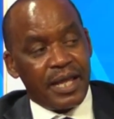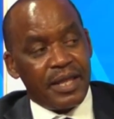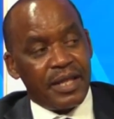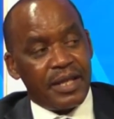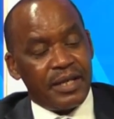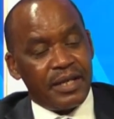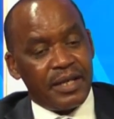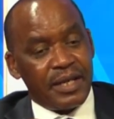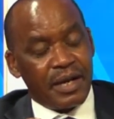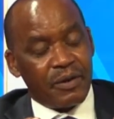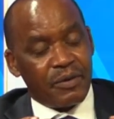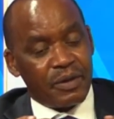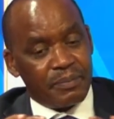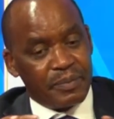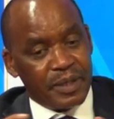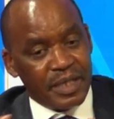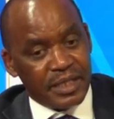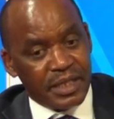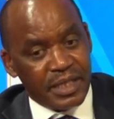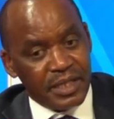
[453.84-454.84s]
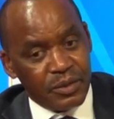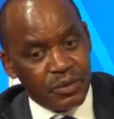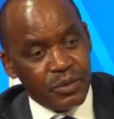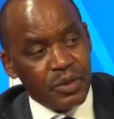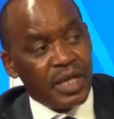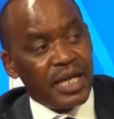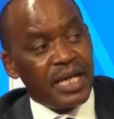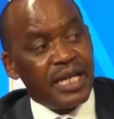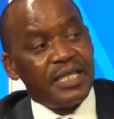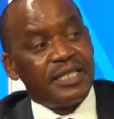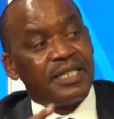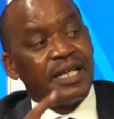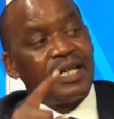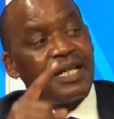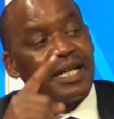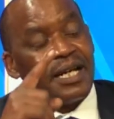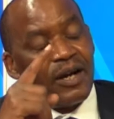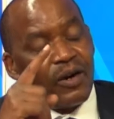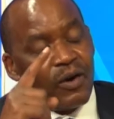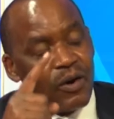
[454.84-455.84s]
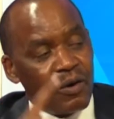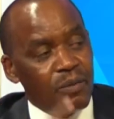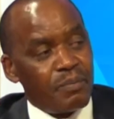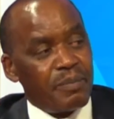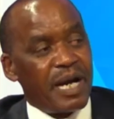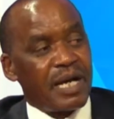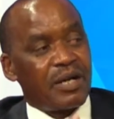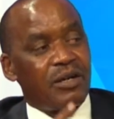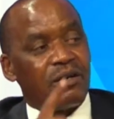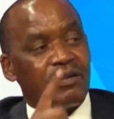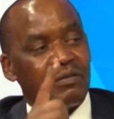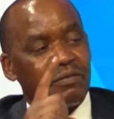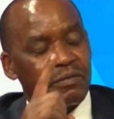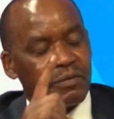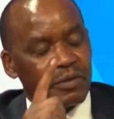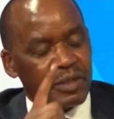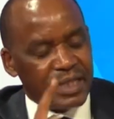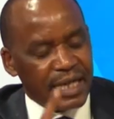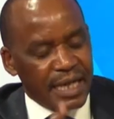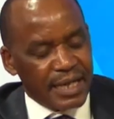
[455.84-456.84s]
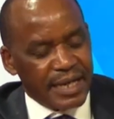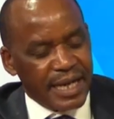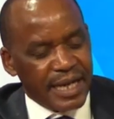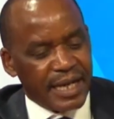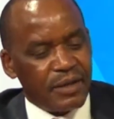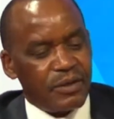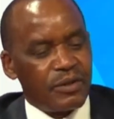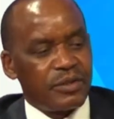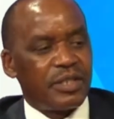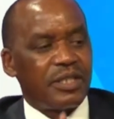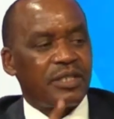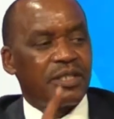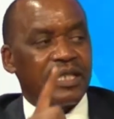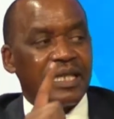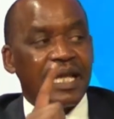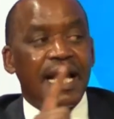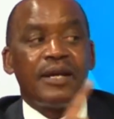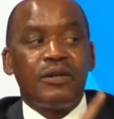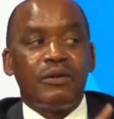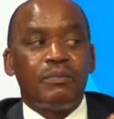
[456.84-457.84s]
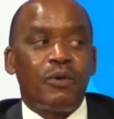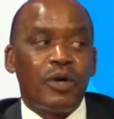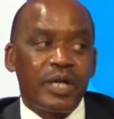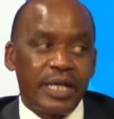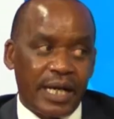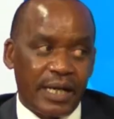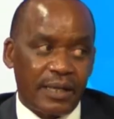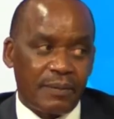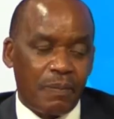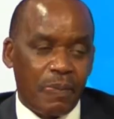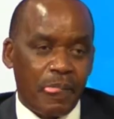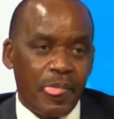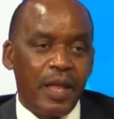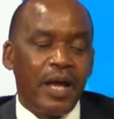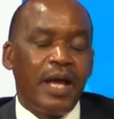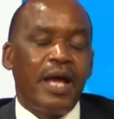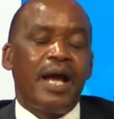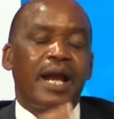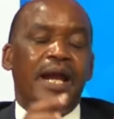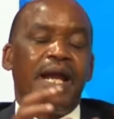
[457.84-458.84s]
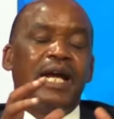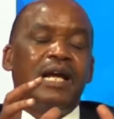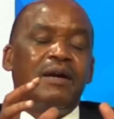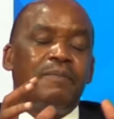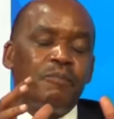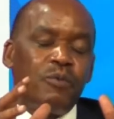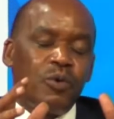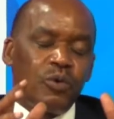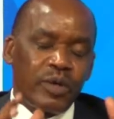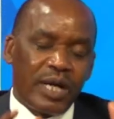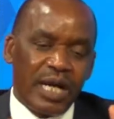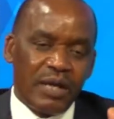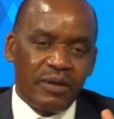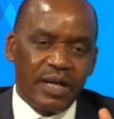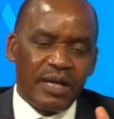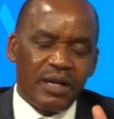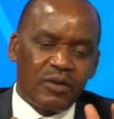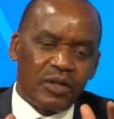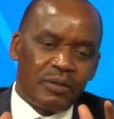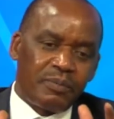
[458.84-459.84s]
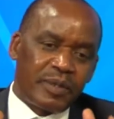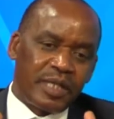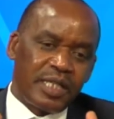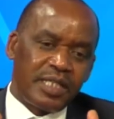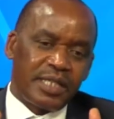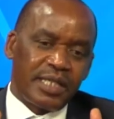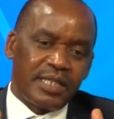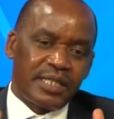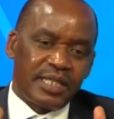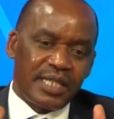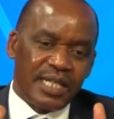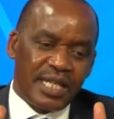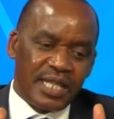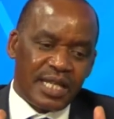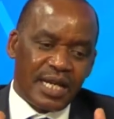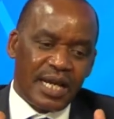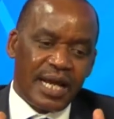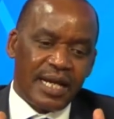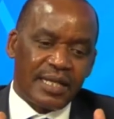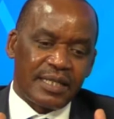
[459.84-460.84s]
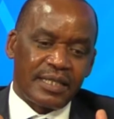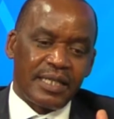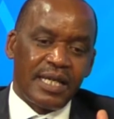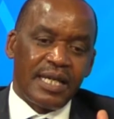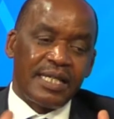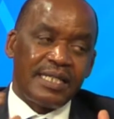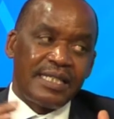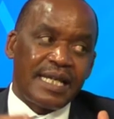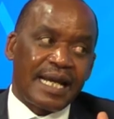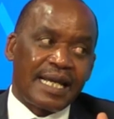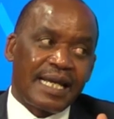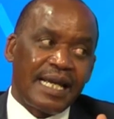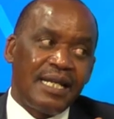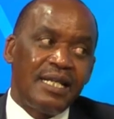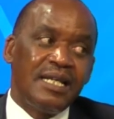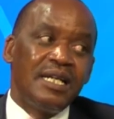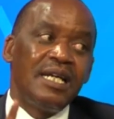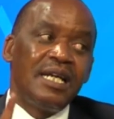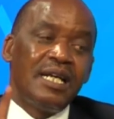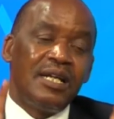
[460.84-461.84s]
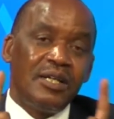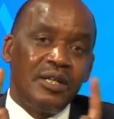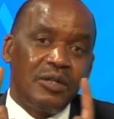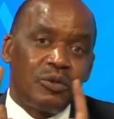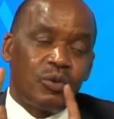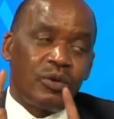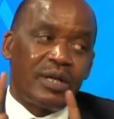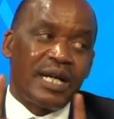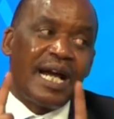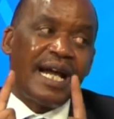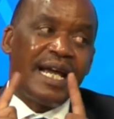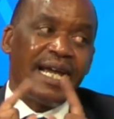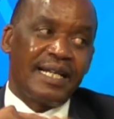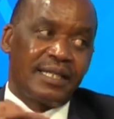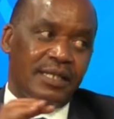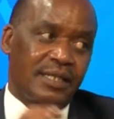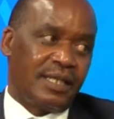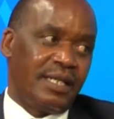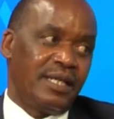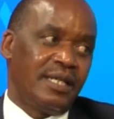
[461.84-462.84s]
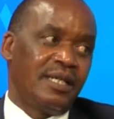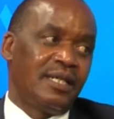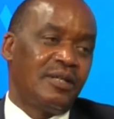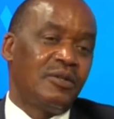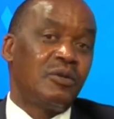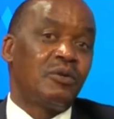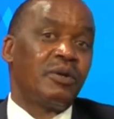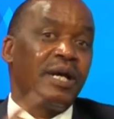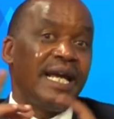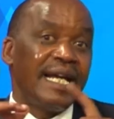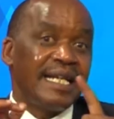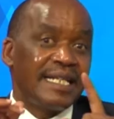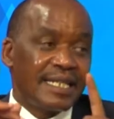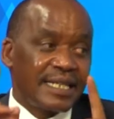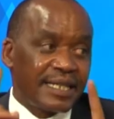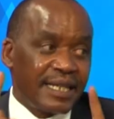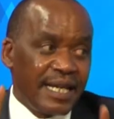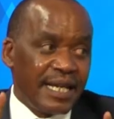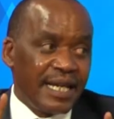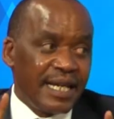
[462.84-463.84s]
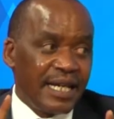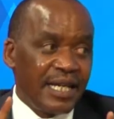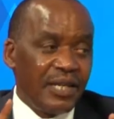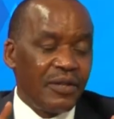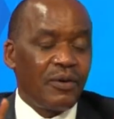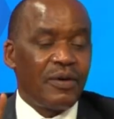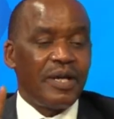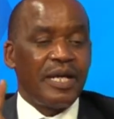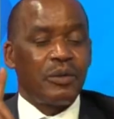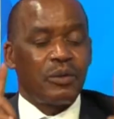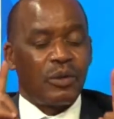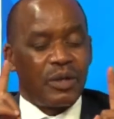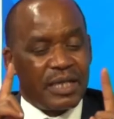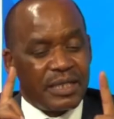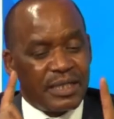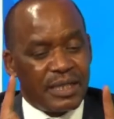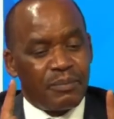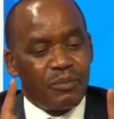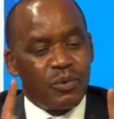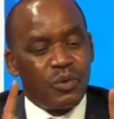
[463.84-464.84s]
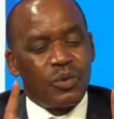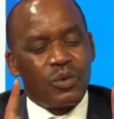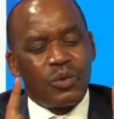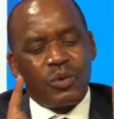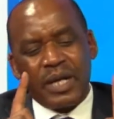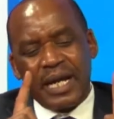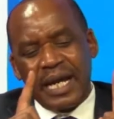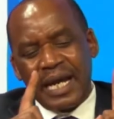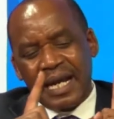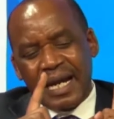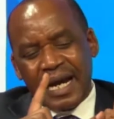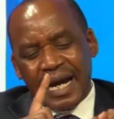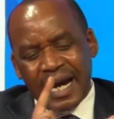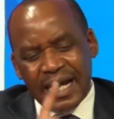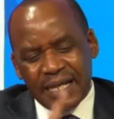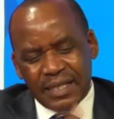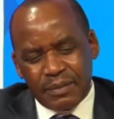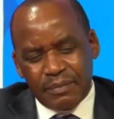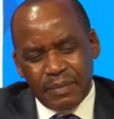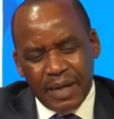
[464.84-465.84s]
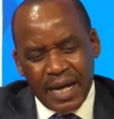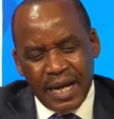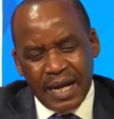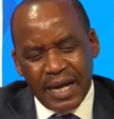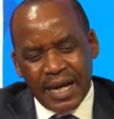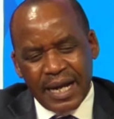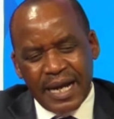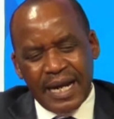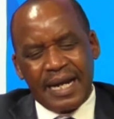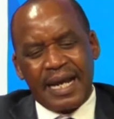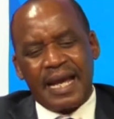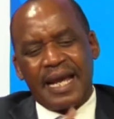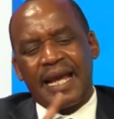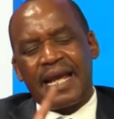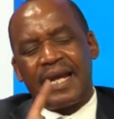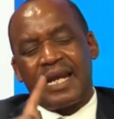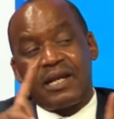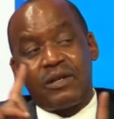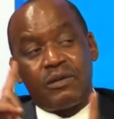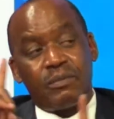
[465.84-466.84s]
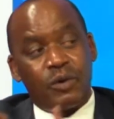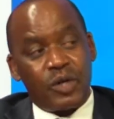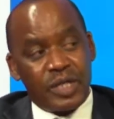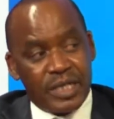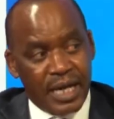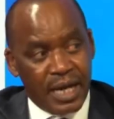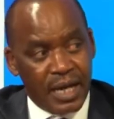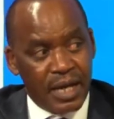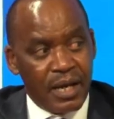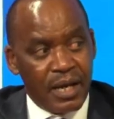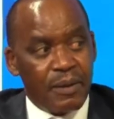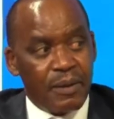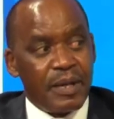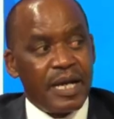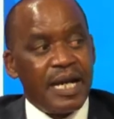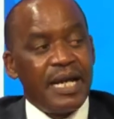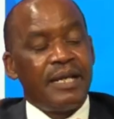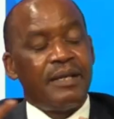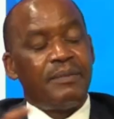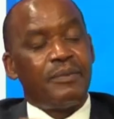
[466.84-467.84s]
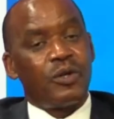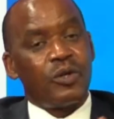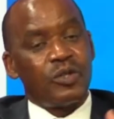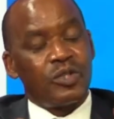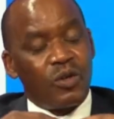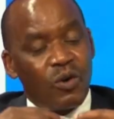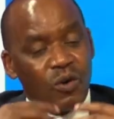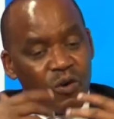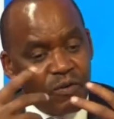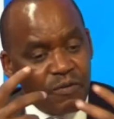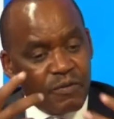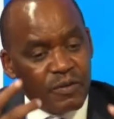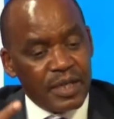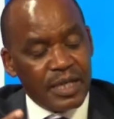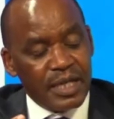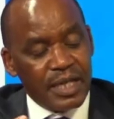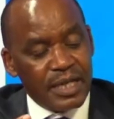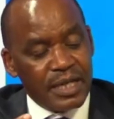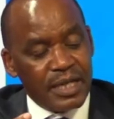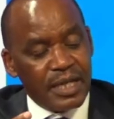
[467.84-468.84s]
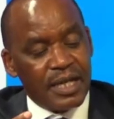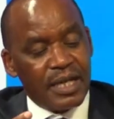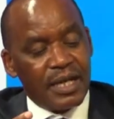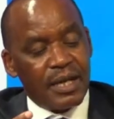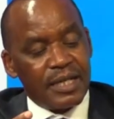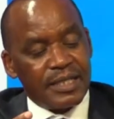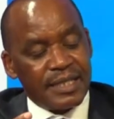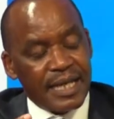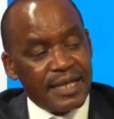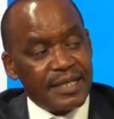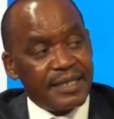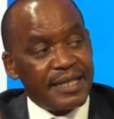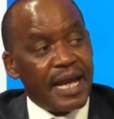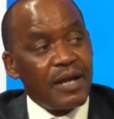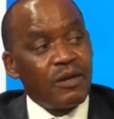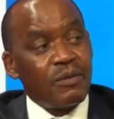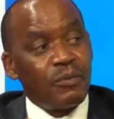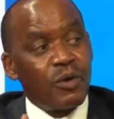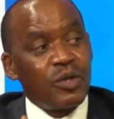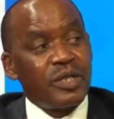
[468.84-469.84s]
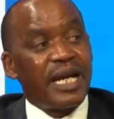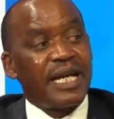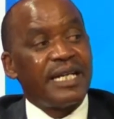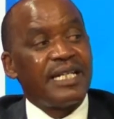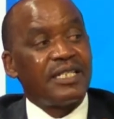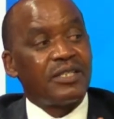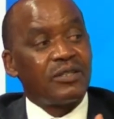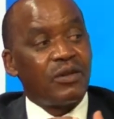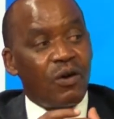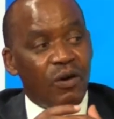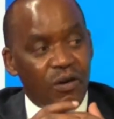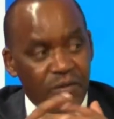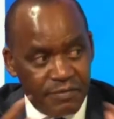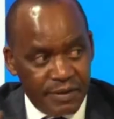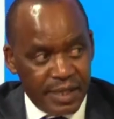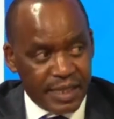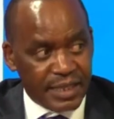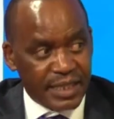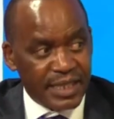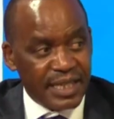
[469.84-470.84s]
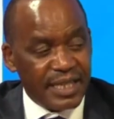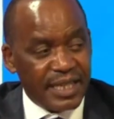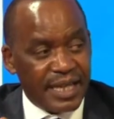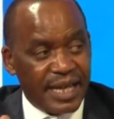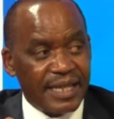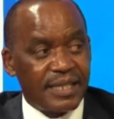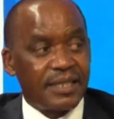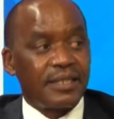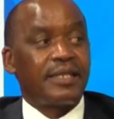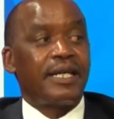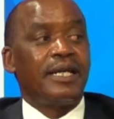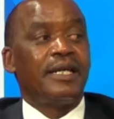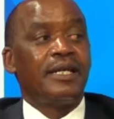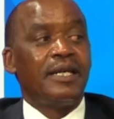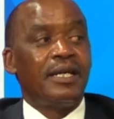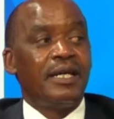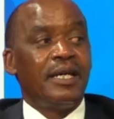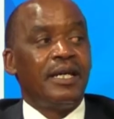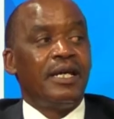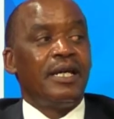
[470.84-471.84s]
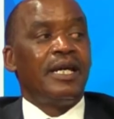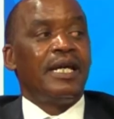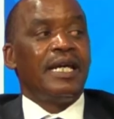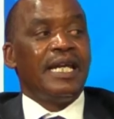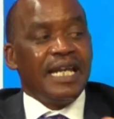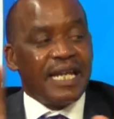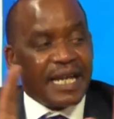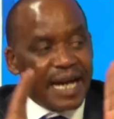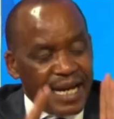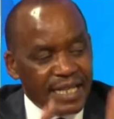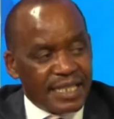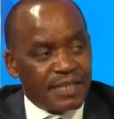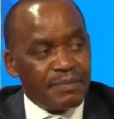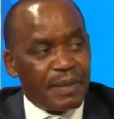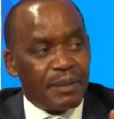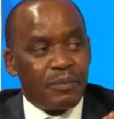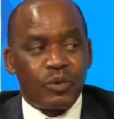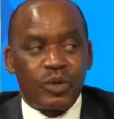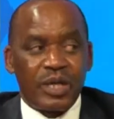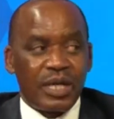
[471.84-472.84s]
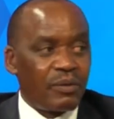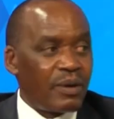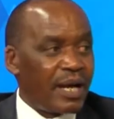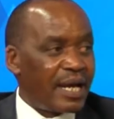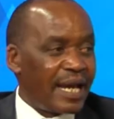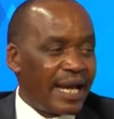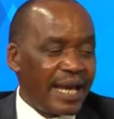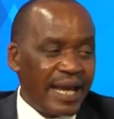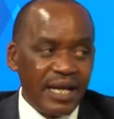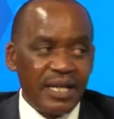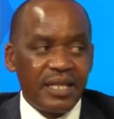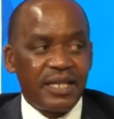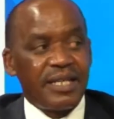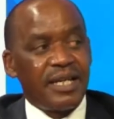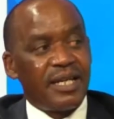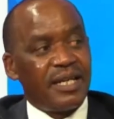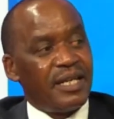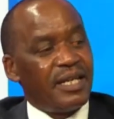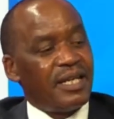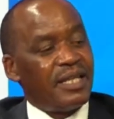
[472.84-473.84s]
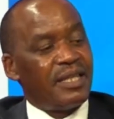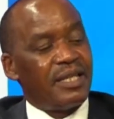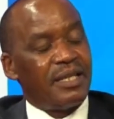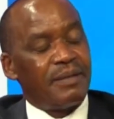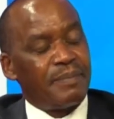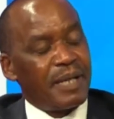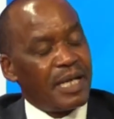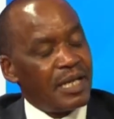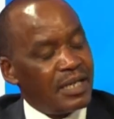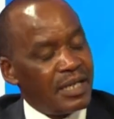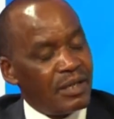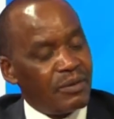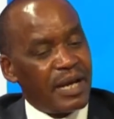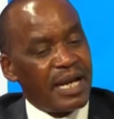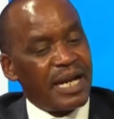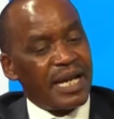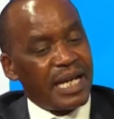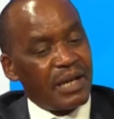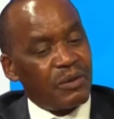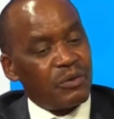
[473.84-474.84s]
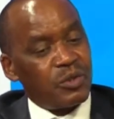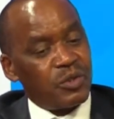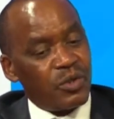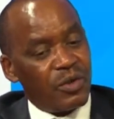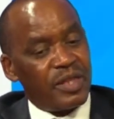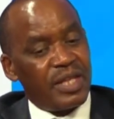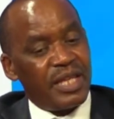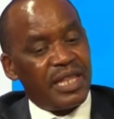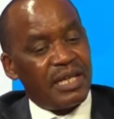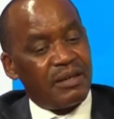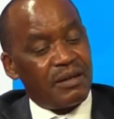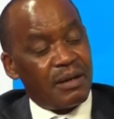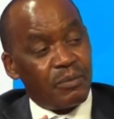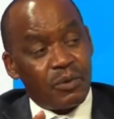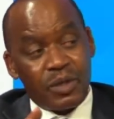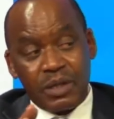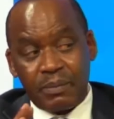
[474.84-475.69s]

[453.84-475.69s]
na cryptations is the hallmark of the diagnosis the pneumonia na mundu edwa na cryptations in the lungs chakeli ni tukuna x-ray nundu x-ray ni itonazia mundu ena asthma kana ena pneumonia and because of in pneumonia is obvious in x-ray in asthma mundu edwa na anything in by edwa na kinu chonde then abu in